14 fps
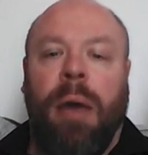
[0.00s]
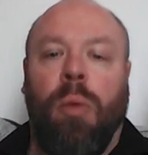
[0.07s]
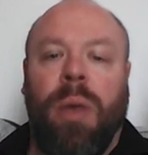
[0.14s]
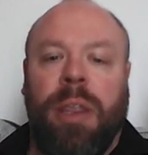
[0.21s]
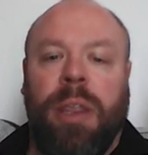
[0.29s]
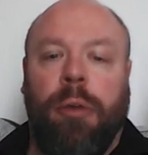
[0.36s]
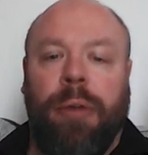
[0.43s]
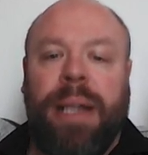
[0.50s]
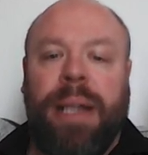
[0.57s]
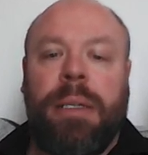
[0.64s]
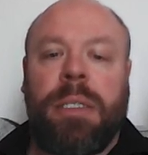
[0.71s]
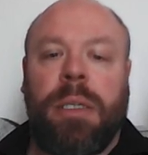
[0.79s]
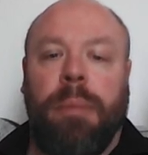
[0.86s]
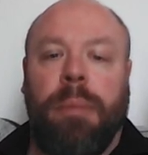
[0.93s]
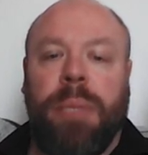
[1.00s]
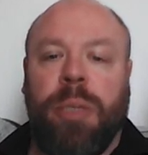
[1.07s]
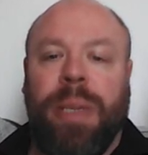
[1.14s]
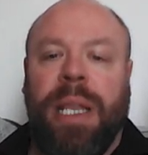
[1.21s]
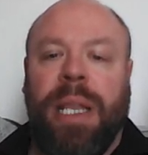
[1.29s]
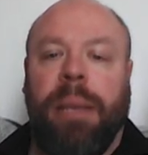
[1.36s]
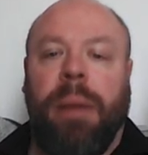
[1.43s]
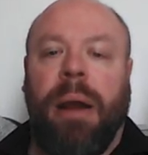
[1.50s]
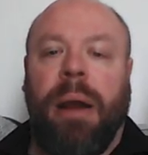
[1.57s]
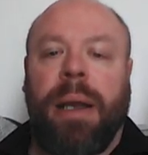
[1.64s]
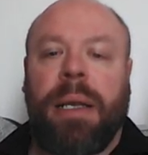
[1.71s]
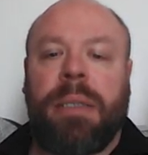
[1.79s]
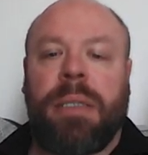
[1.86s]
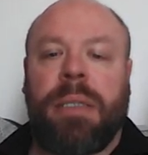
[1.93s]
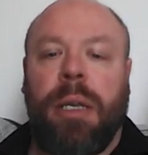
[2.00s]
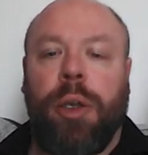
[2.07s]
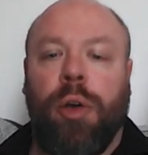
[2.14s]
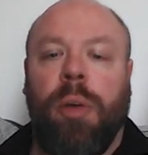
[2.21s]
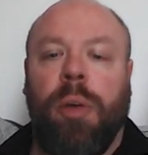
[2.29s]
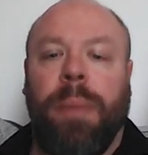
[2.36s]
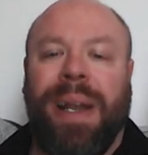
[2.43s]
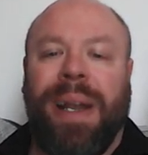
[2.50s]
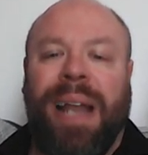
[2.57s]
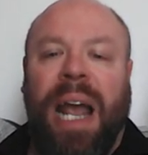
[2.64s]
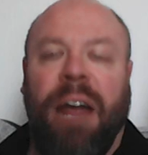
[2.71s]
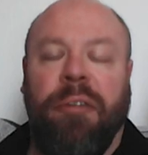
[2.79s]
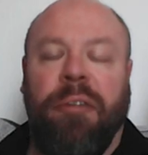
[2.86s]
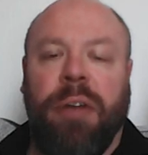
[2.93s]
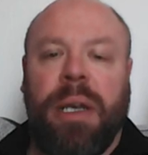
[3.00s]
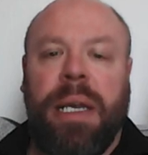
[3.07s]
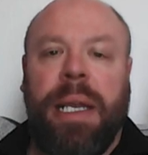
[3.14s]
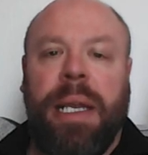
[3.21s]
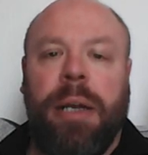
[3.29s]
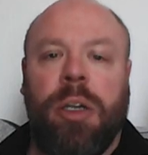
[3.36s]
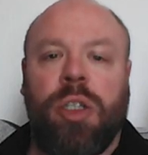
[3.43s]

with greens between the Americas, Europe, and Africa here.